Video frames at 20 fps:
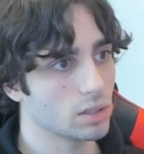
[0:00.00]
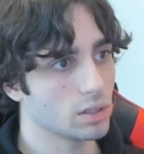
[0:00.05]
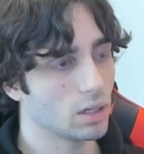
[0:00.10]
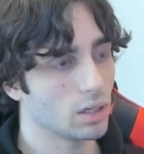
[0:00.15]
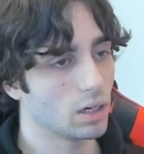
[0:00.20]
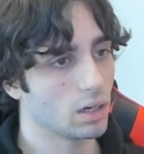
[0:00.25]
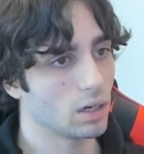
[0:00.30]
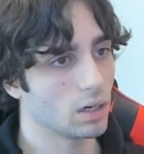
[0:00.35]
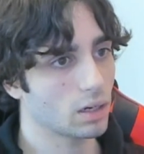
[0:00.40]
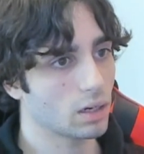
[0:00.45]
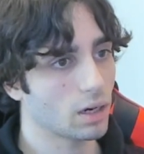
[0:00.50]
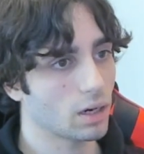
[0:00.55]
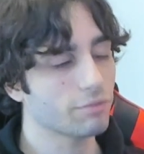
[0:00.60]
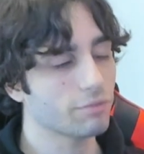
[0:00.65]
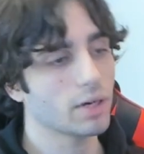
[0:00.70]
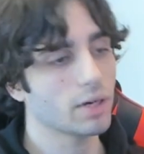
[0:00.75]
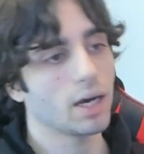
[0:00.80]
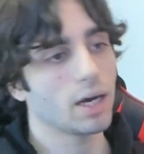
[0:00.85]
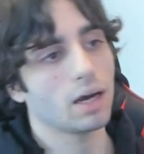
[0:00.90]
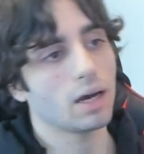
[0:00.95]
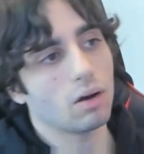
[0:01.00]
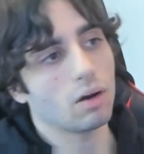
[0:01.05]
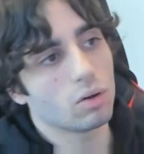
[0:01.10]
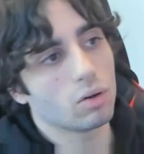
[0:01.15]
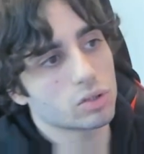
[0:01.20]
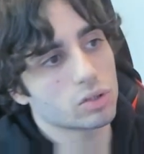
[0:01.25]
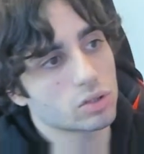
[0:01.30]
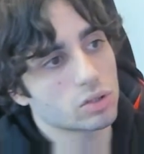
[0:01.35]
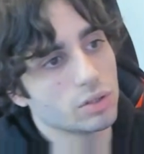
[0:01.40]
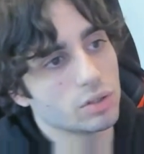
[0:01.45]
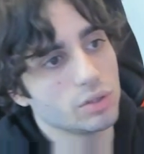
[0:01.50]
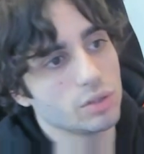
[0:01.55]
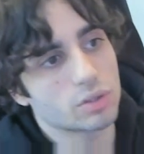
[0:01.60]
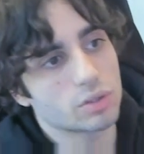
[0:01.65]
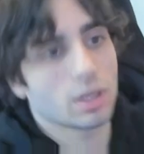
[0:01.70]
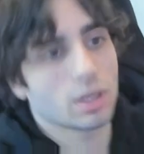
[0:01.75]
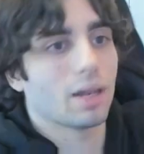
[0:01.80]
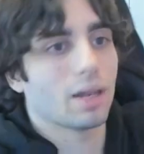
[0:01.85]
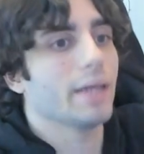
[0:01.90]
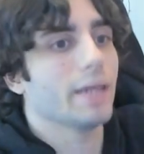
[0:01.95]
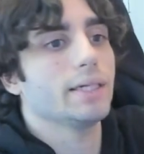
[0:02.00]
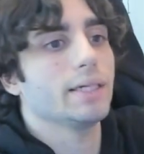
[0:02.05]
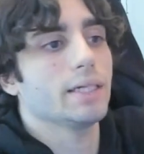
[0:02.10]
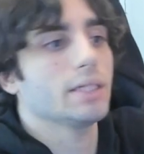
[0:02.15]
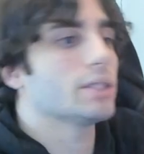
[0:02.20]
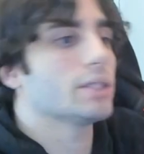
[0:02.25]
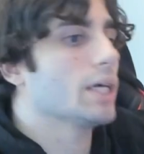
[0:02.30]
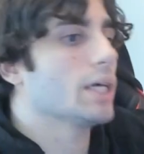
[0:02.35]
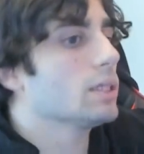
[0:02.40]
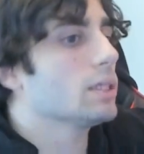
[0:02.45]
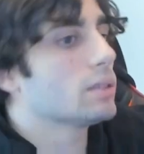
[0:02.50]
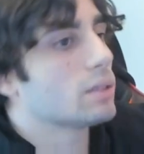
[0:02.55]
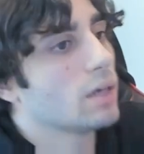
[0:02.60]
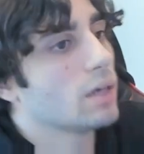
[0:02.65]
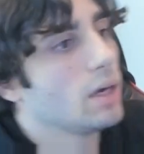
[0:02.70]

Kafka also uses the lightning set,